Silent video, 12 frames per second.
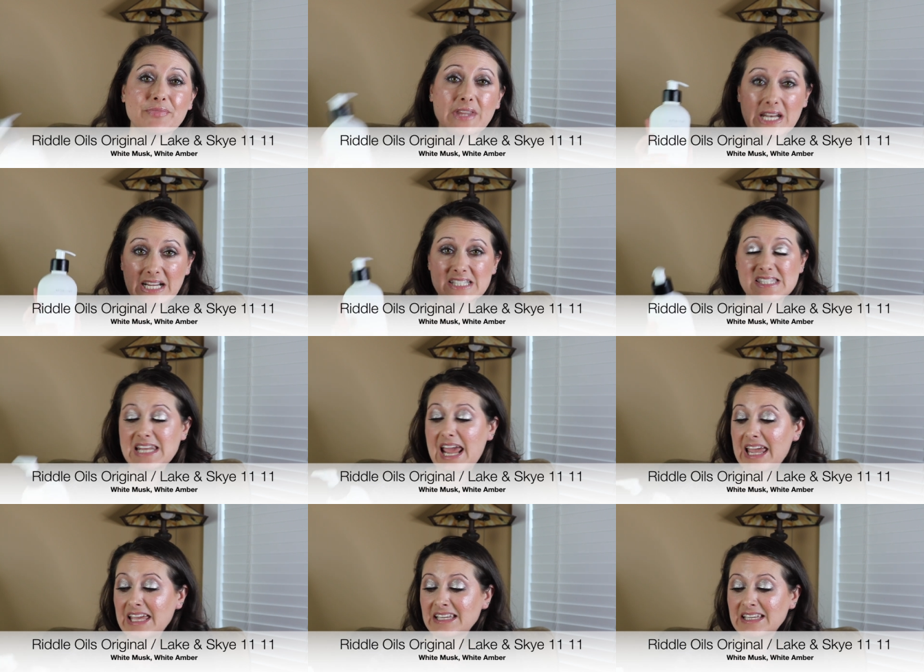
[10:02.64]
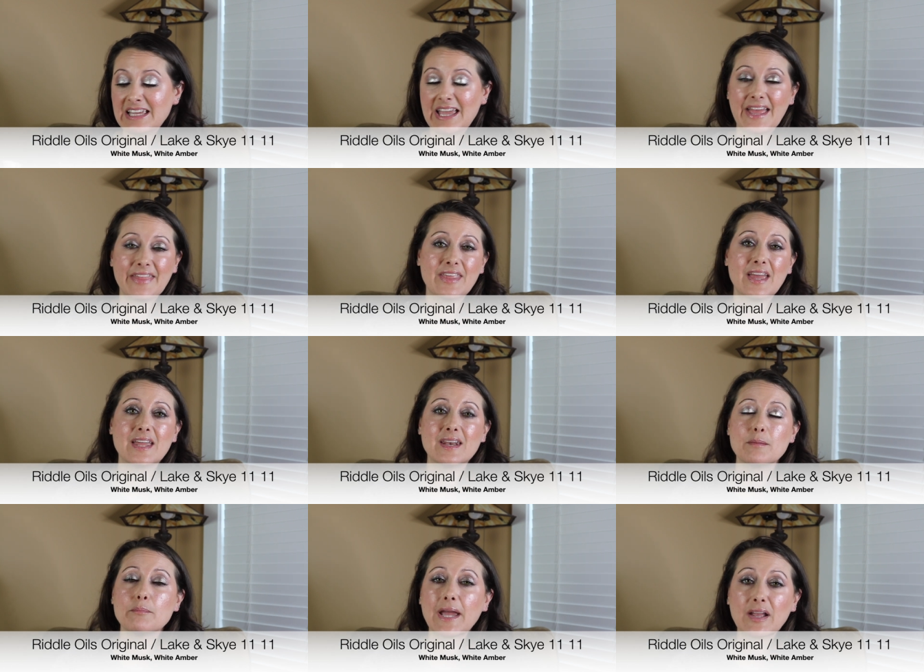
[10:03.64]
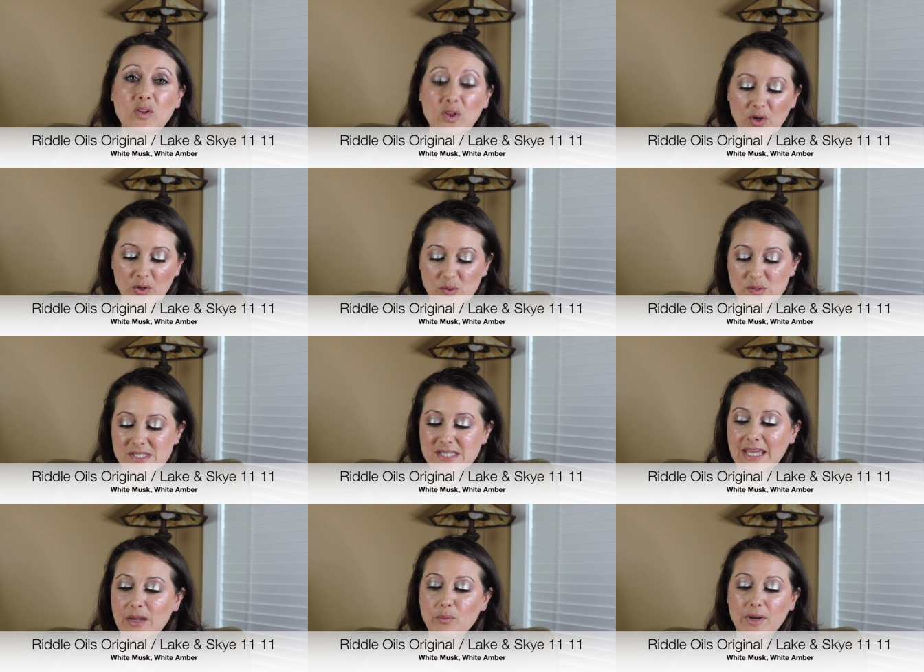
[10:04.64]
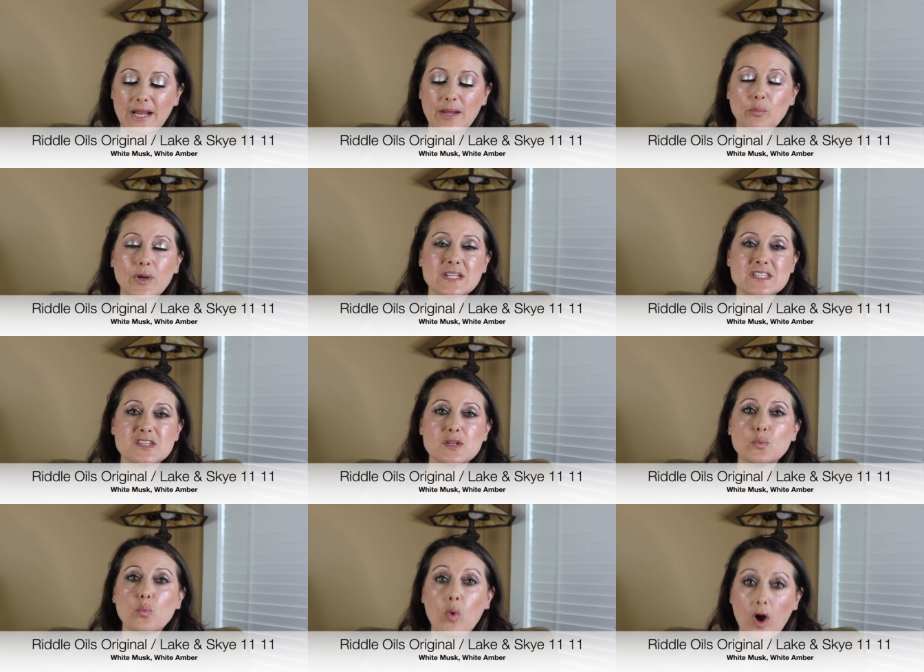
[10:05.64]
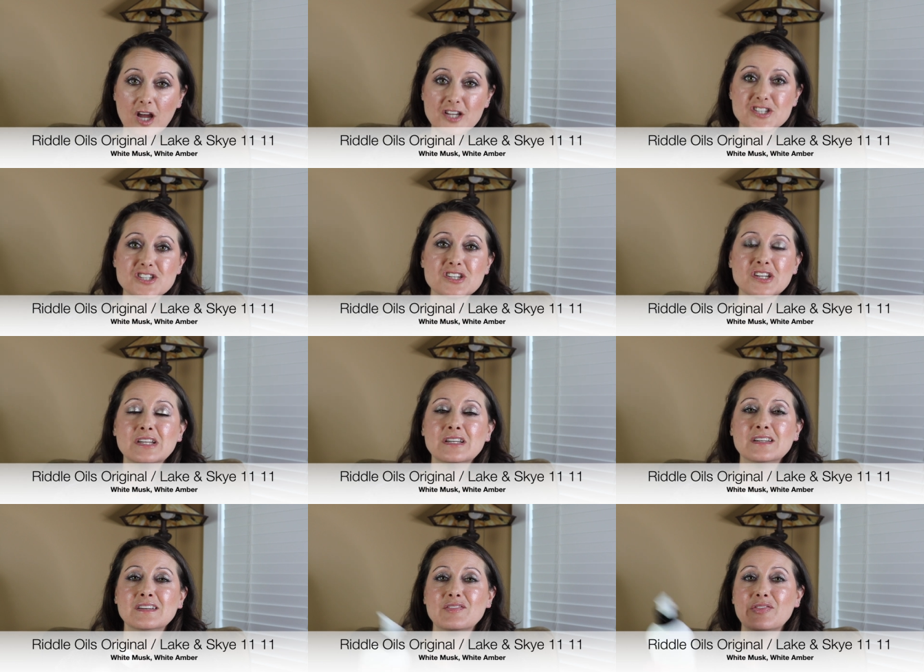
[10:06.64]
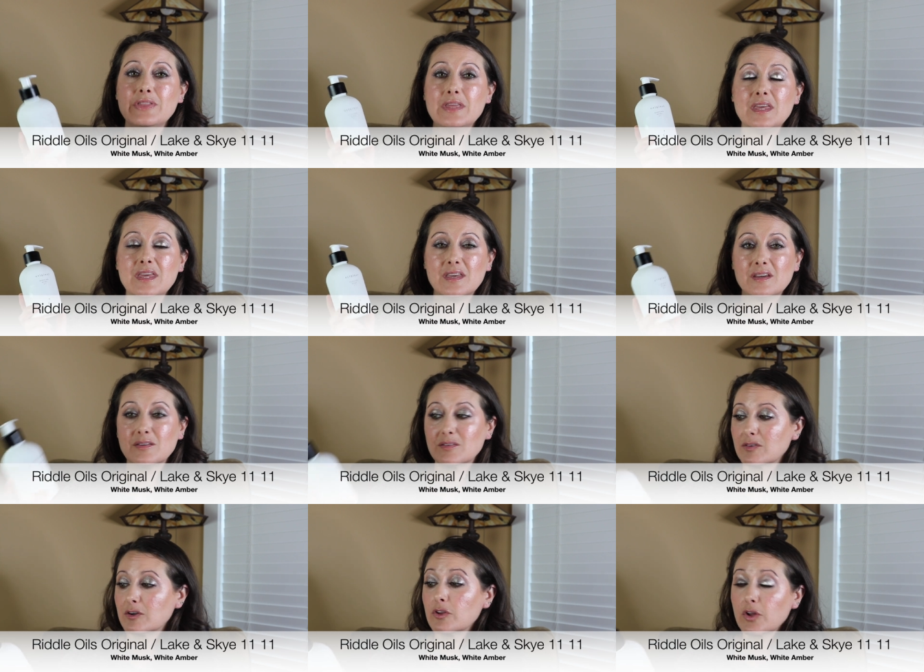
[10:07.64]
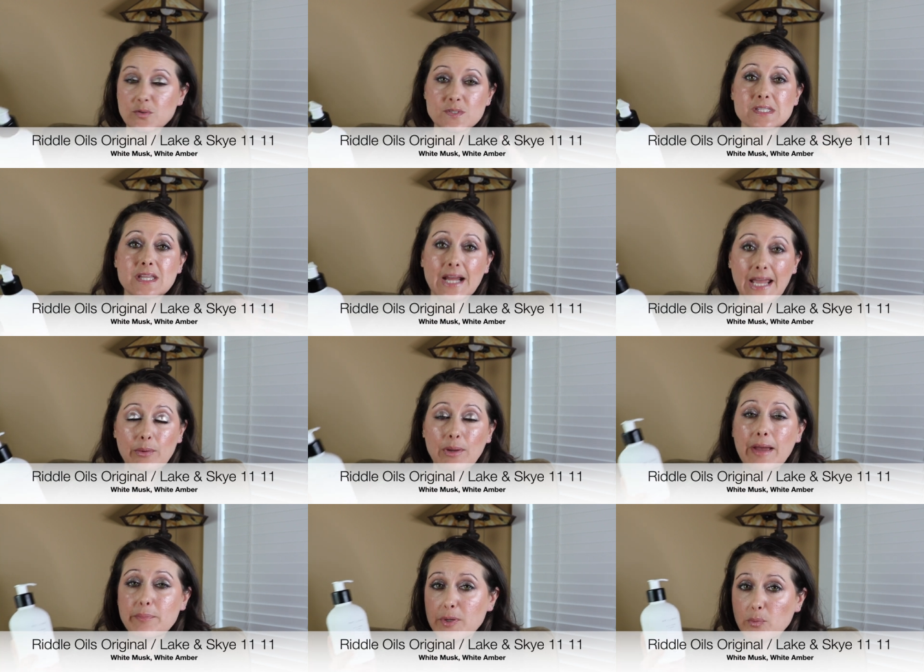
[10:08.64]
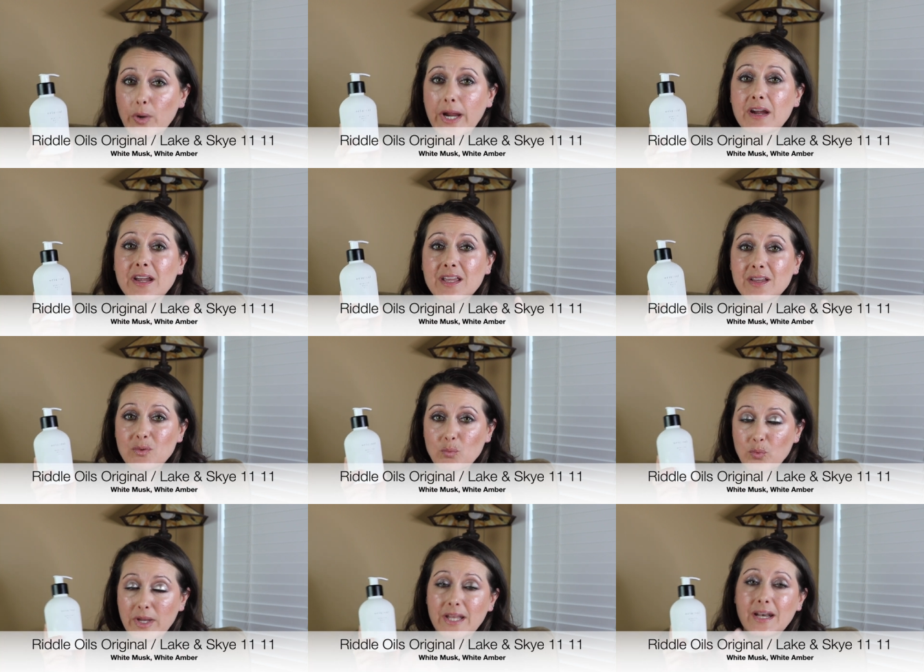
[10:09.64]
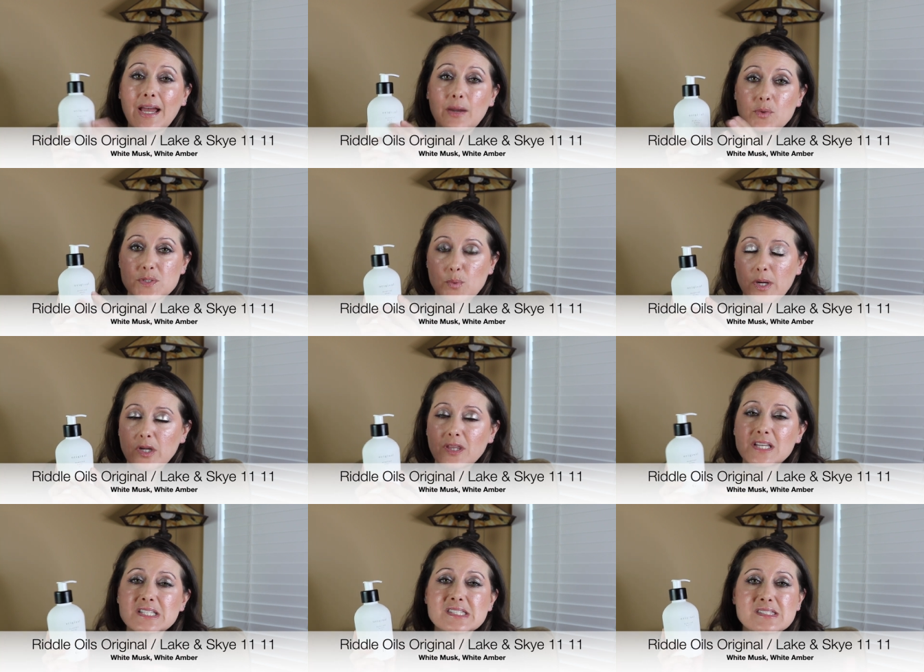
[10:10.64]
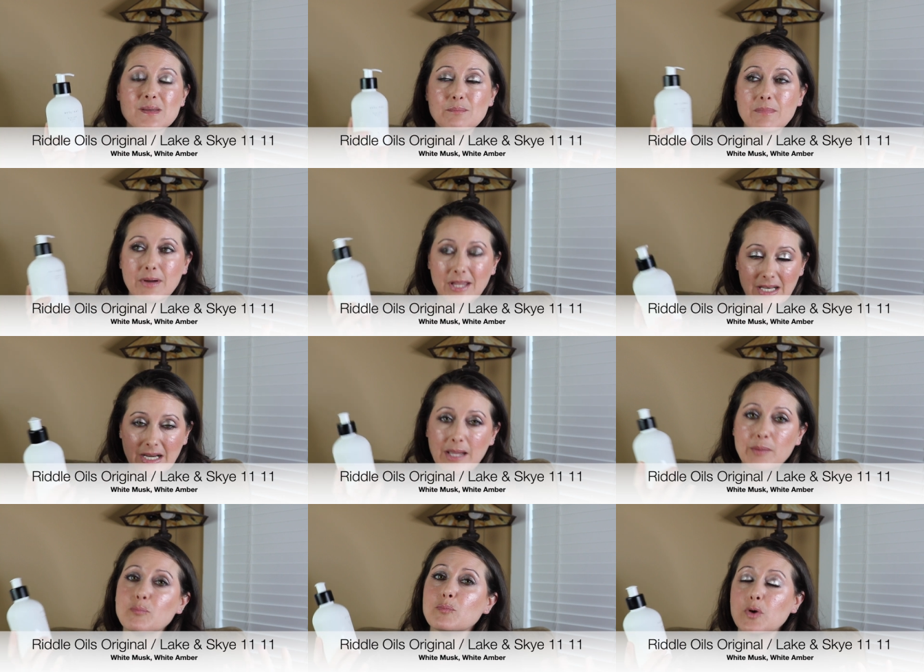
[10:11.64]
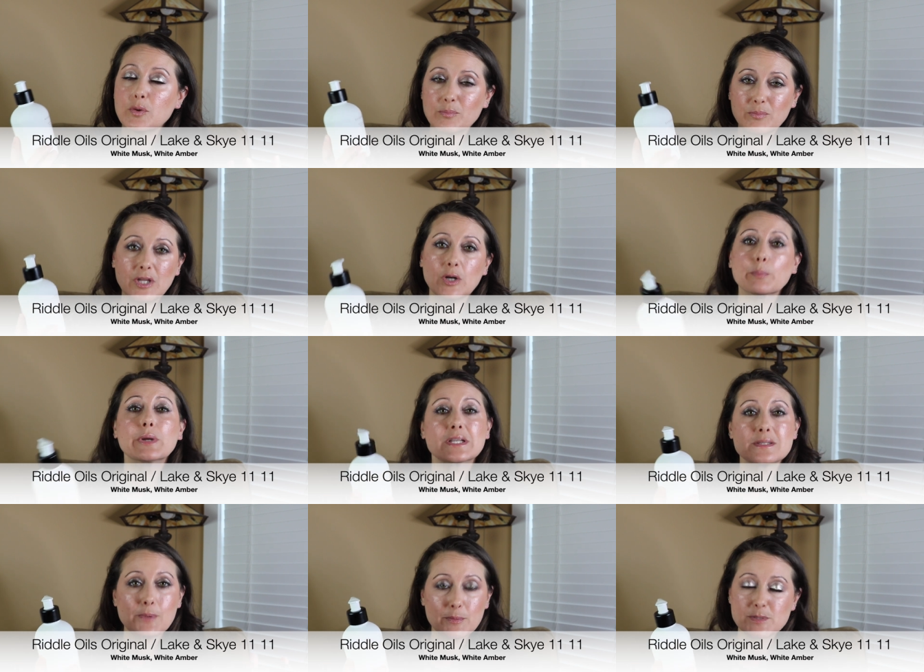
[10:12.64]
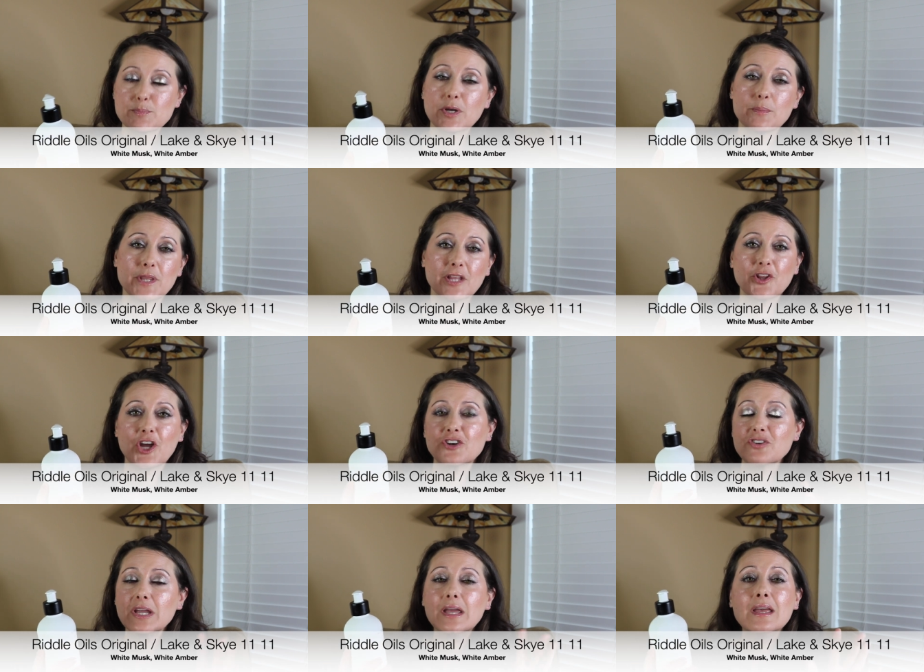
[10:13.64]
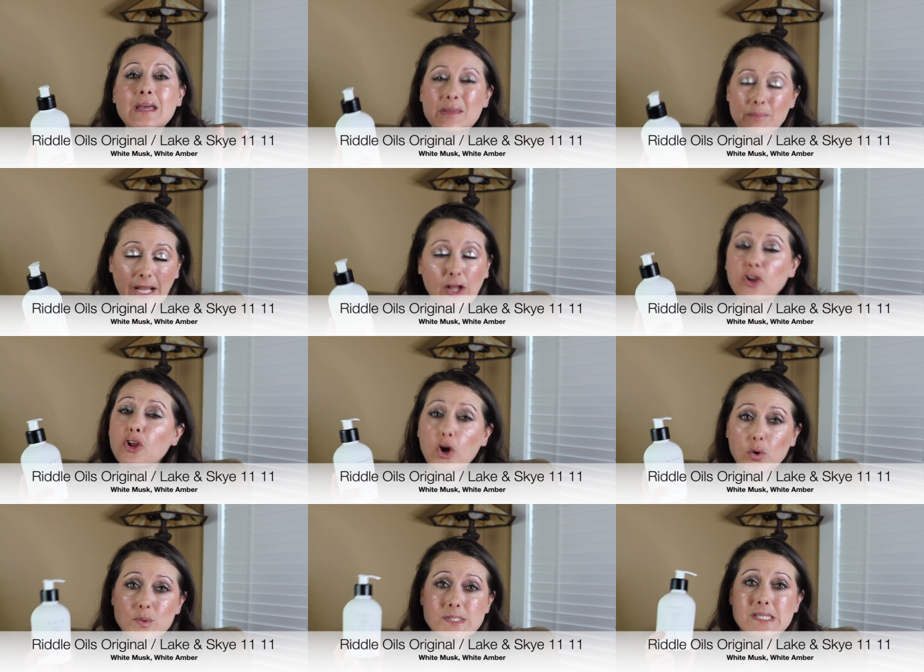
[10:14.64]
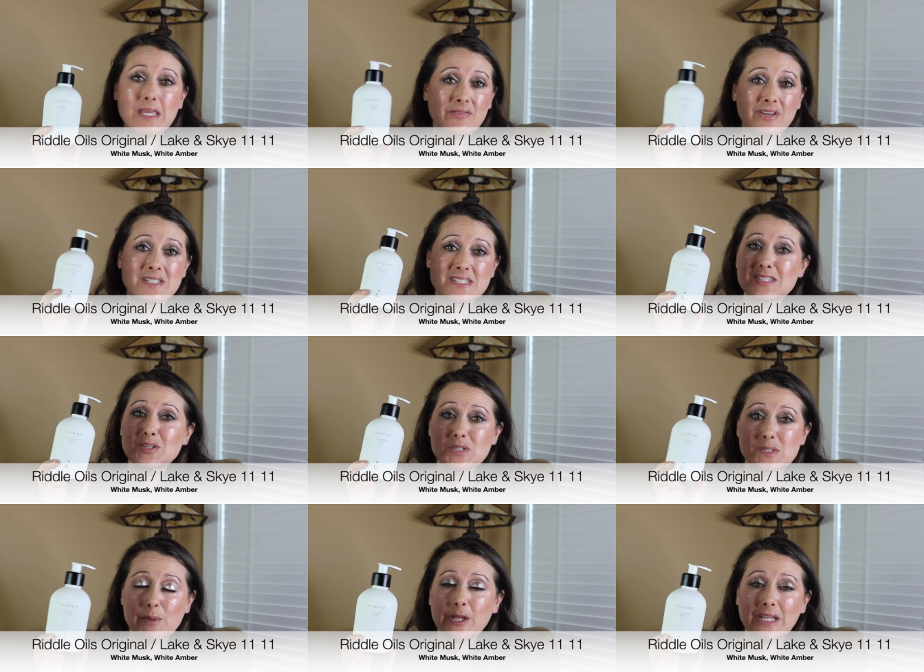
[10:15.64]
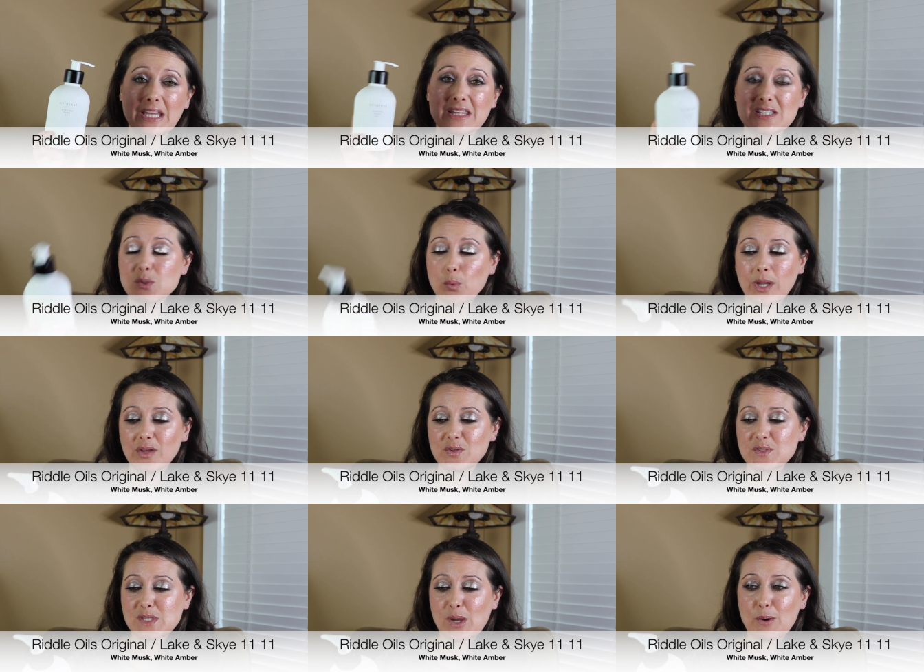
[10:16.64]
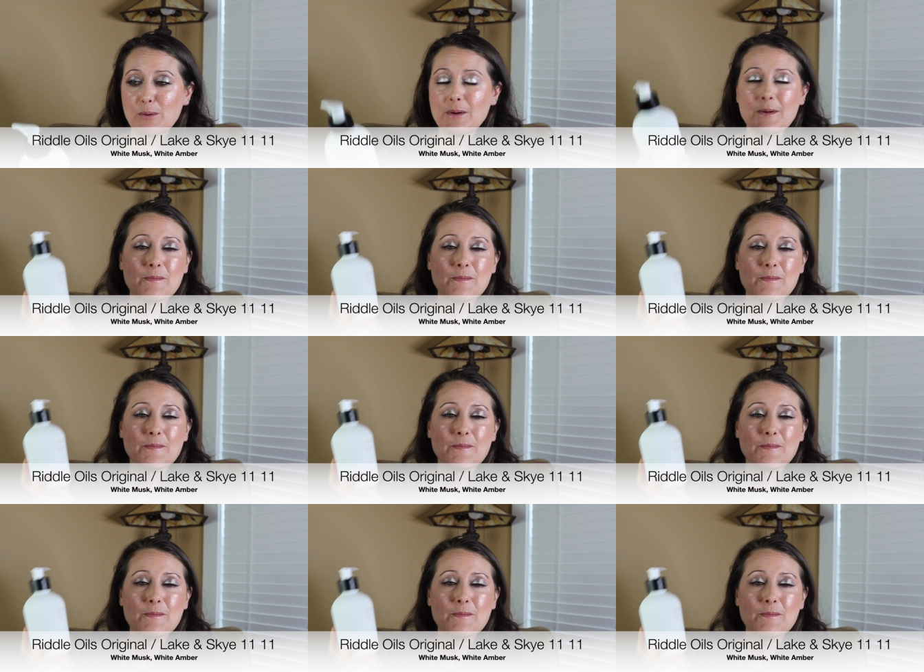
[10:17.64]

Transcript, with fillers: the next day. And then my clothes, like when I went to wash the clothes that I had been wearing when I was wearing this and I you know picked them up to put them in the laundry, my clothes even still smelled like this oil. So